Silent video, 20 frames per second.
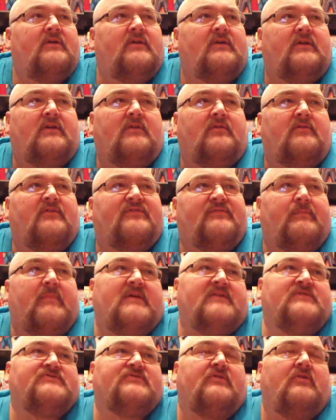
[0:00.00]
you know, the
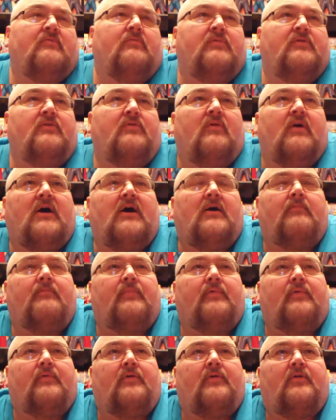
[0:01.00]
space shuttle blew up
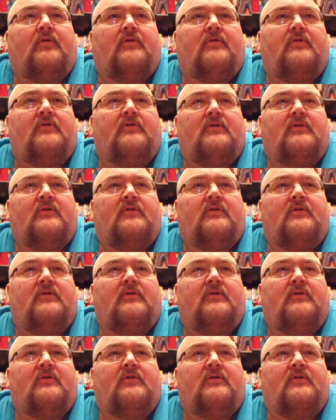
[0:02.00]
or